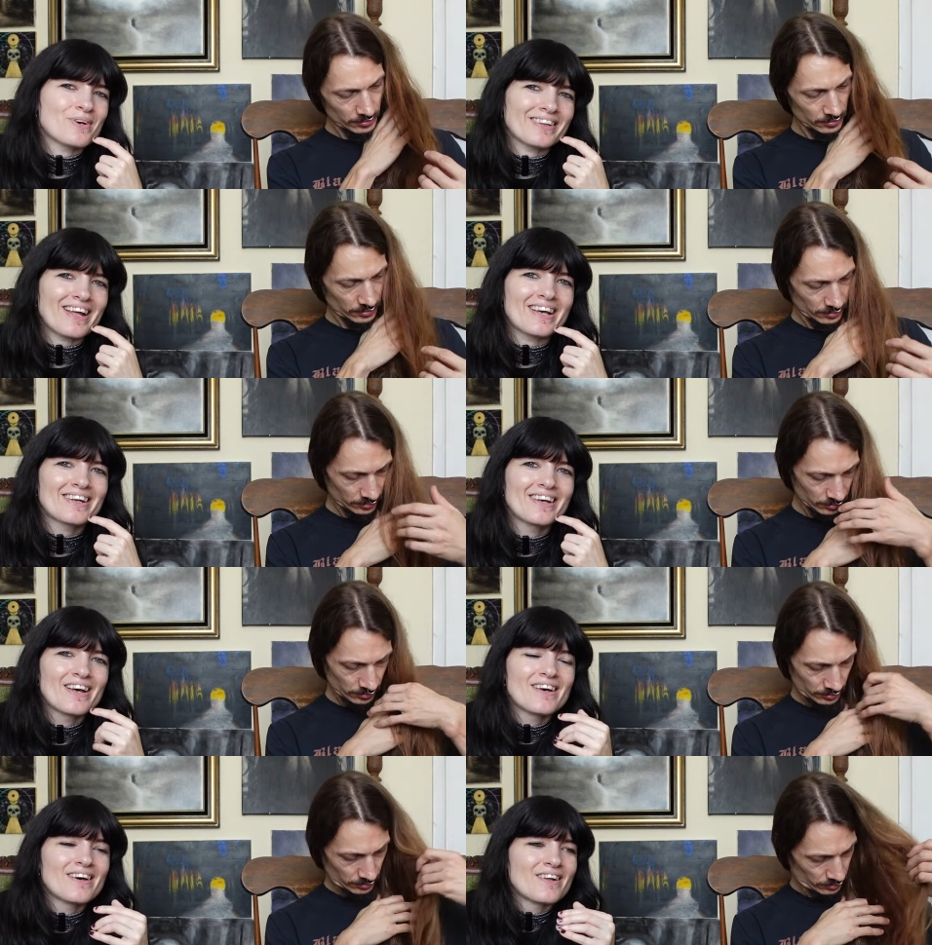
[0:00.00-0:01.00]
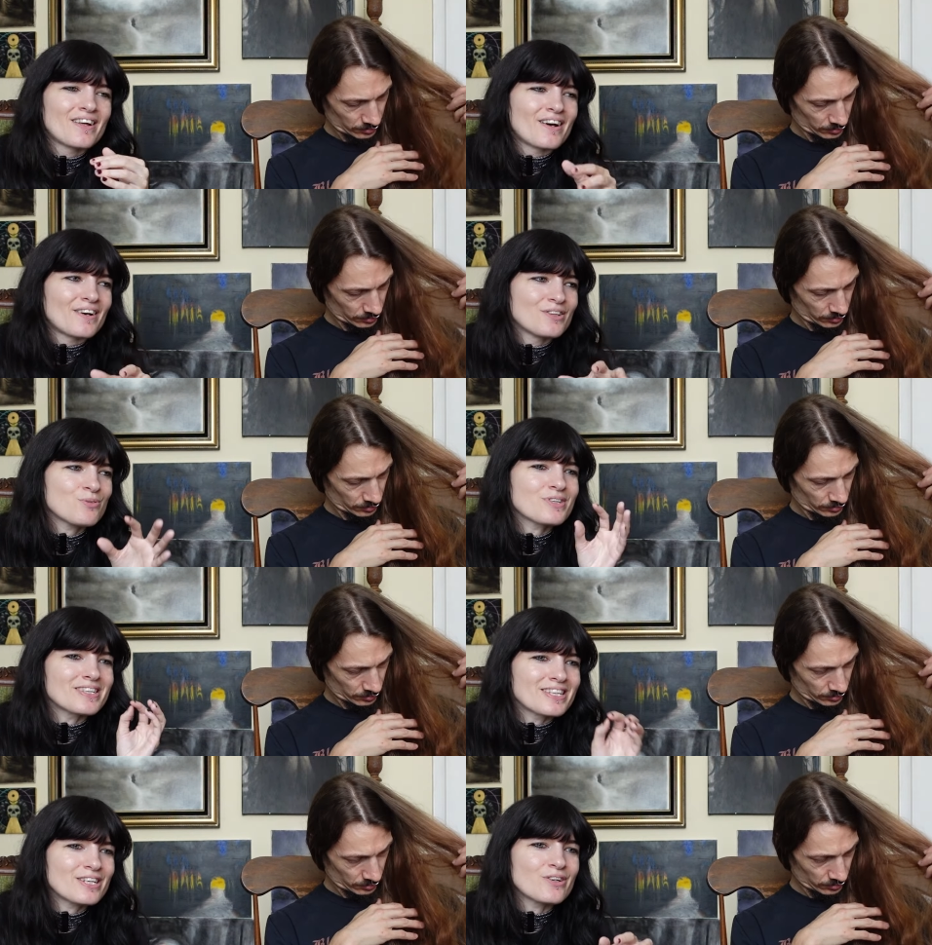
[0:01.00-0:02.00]
Speaker 1: but like there were
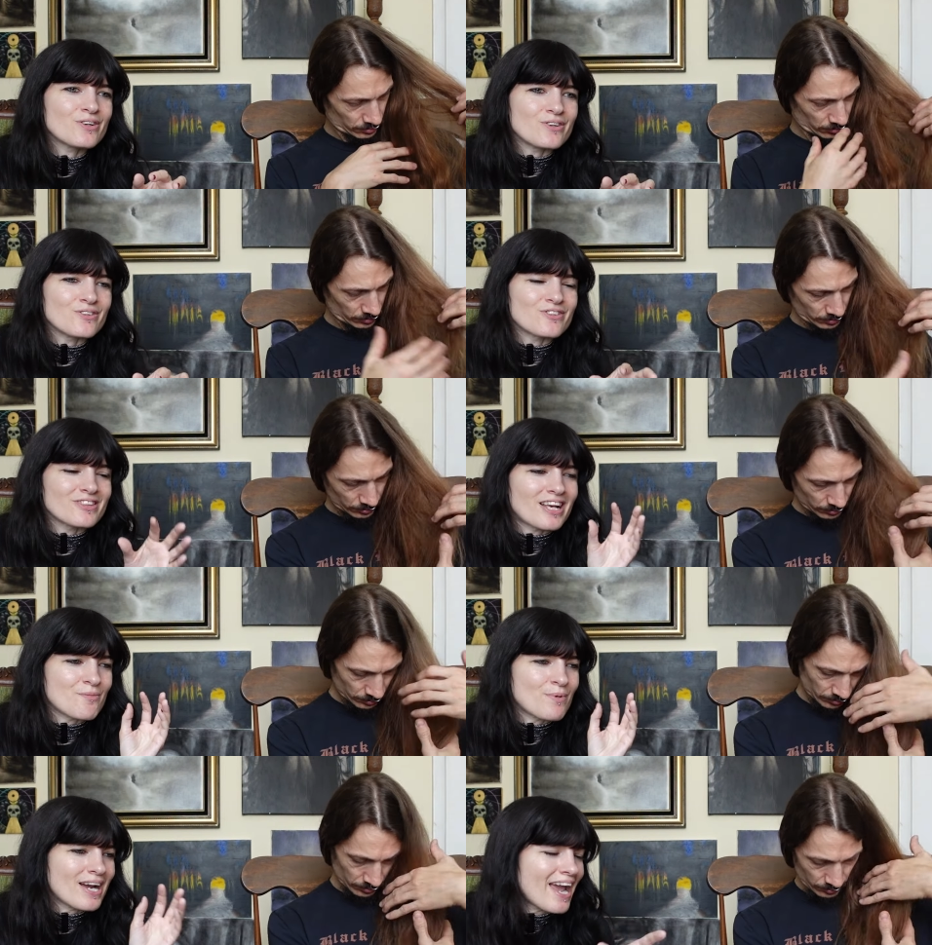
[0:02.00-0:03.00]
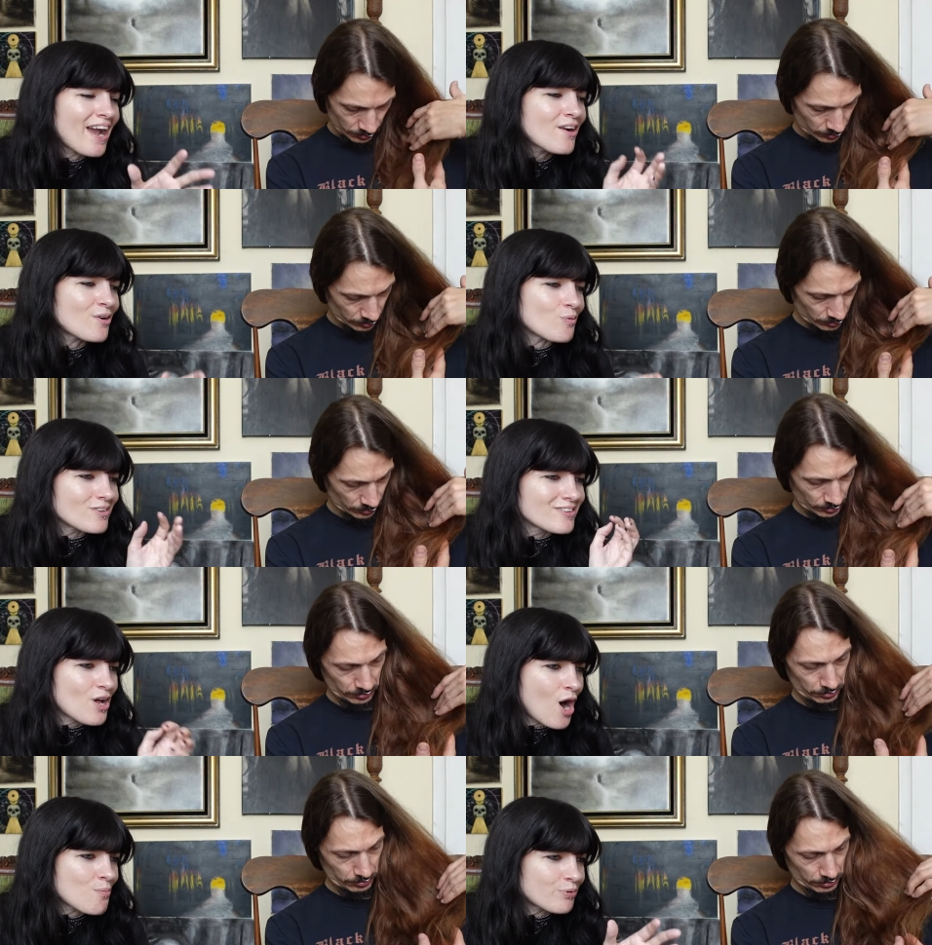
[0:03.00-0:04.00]
years that my hair was
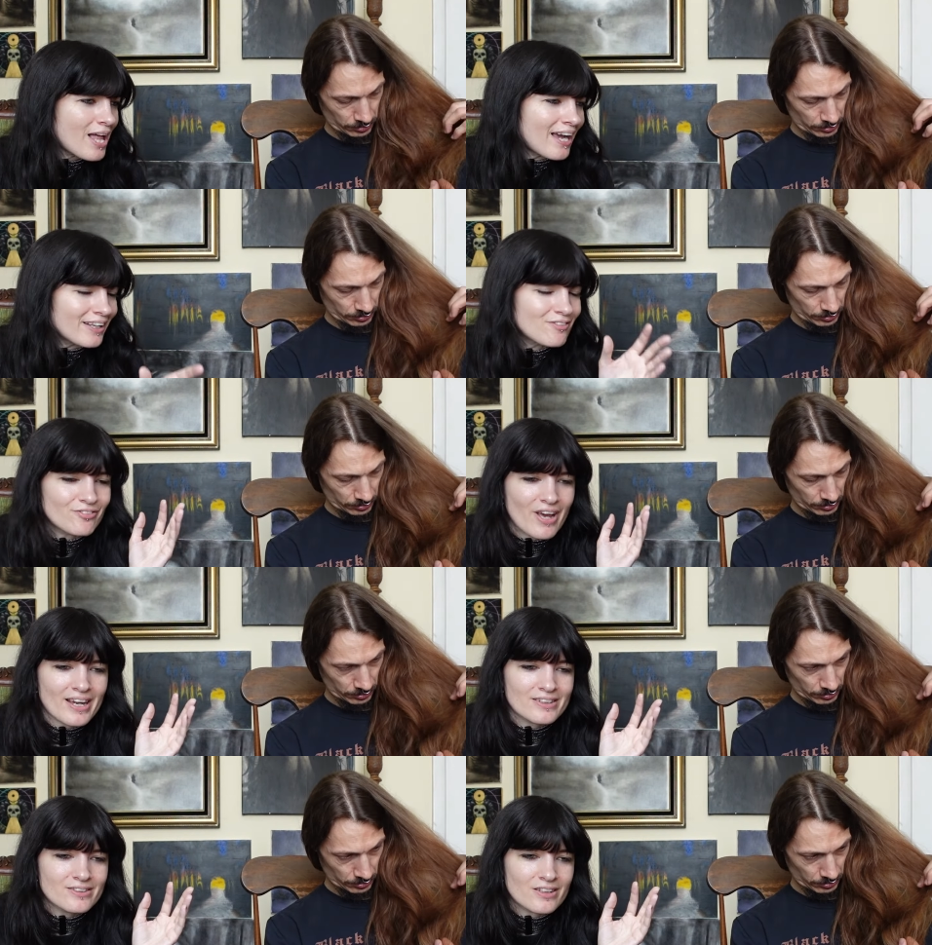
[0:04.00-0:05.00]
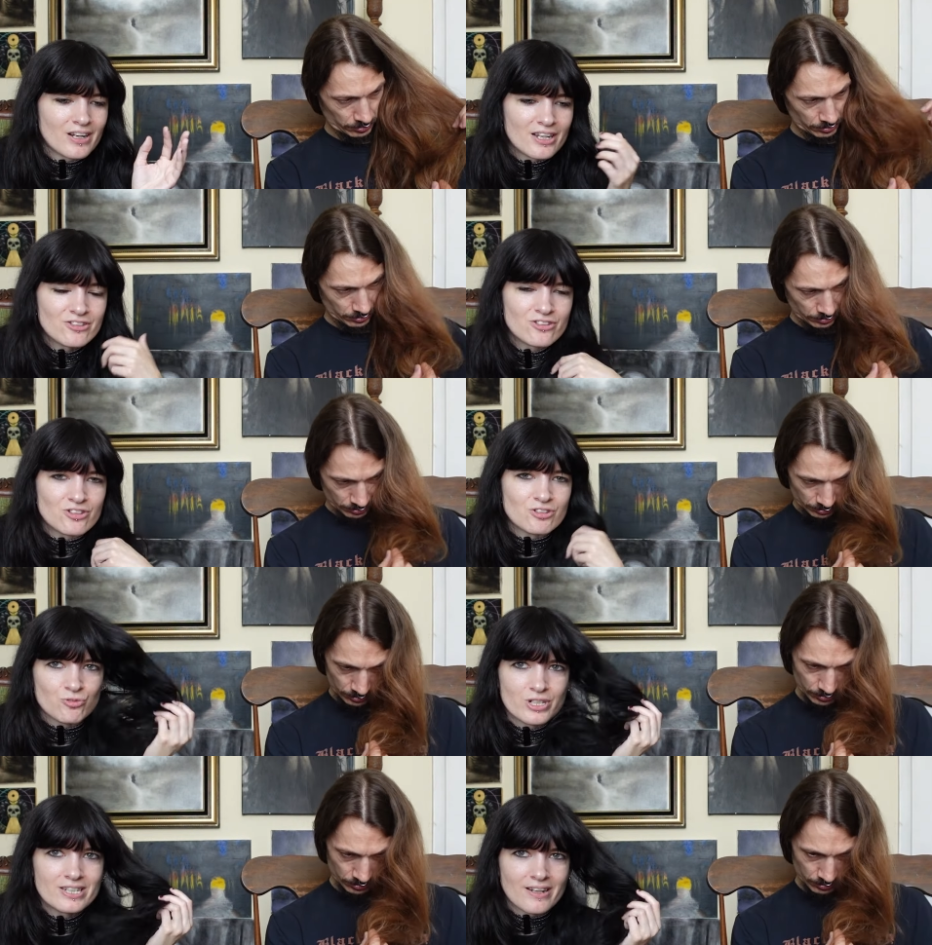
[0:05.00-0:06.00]
not black. In fact, I just
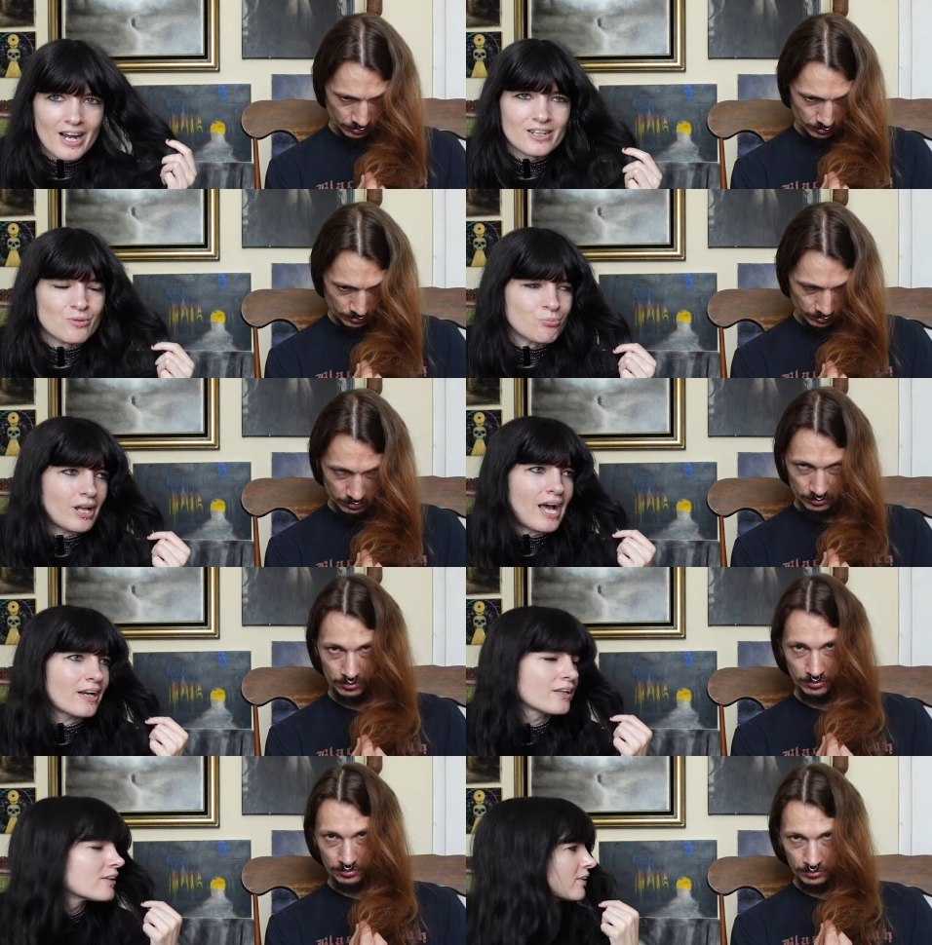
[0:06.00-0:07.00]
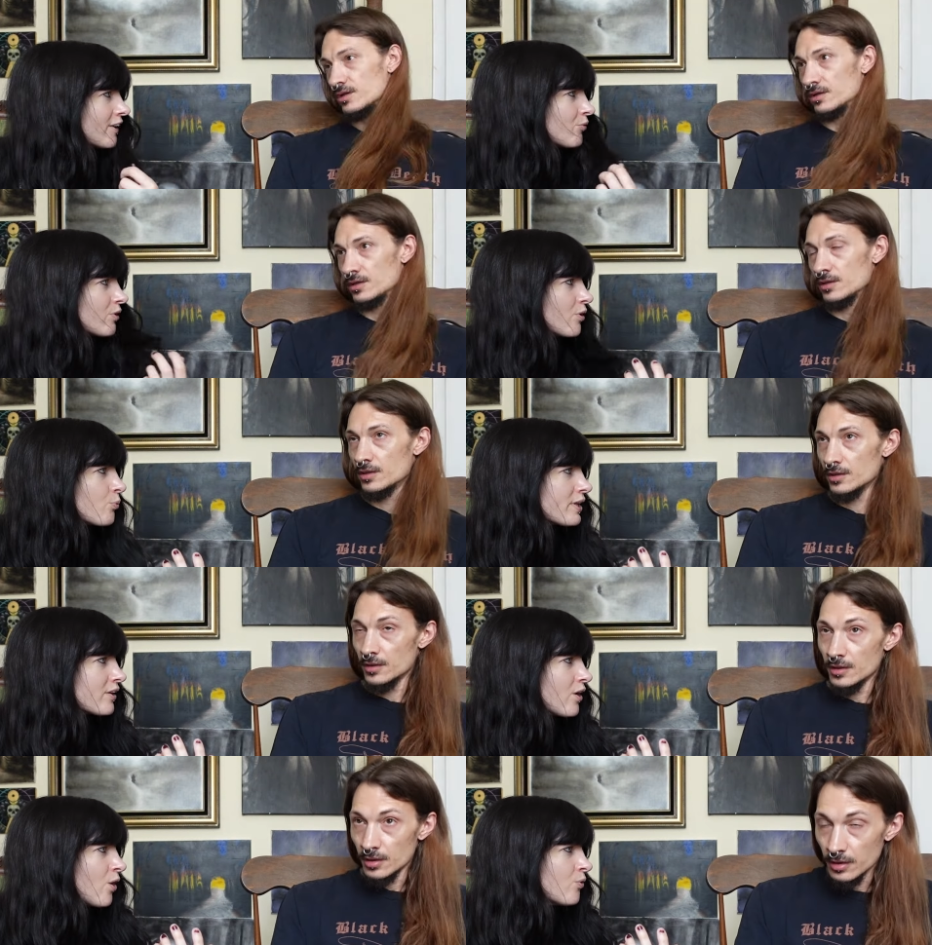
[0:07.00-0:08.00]
re-dyed it black like what a week
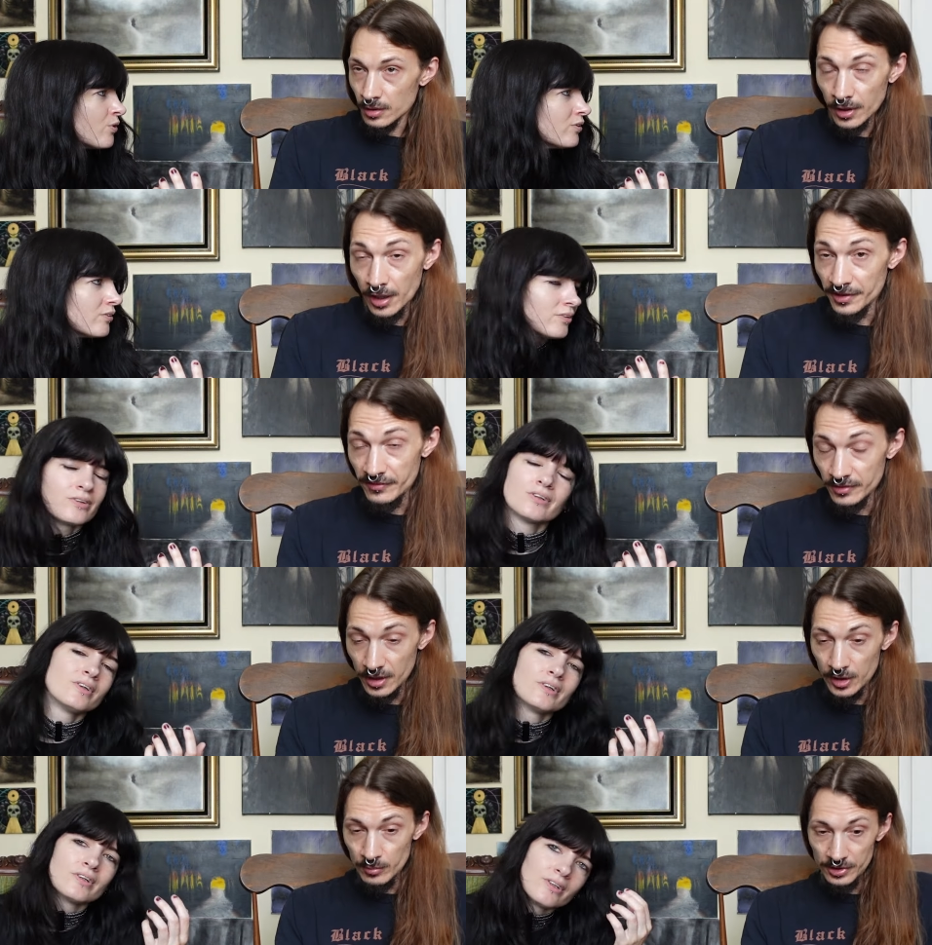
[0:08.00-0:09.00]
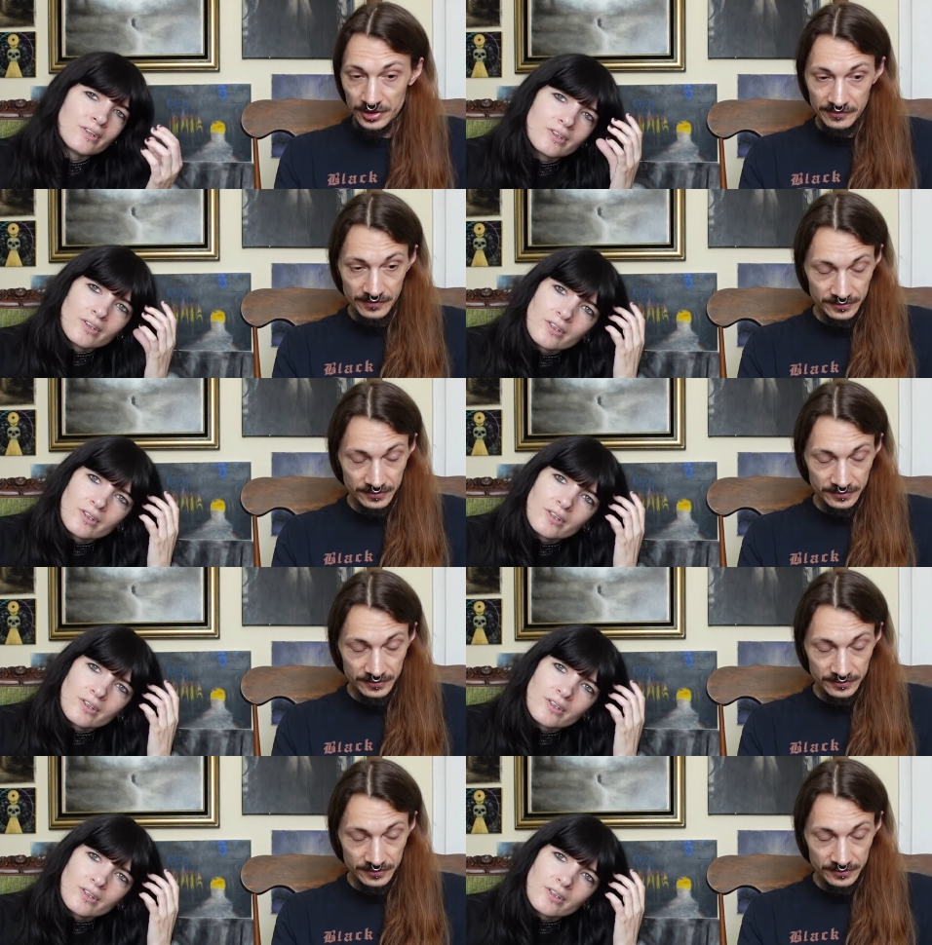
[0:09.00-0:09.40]
ago.
Speaker 2: Not even. I don't believe.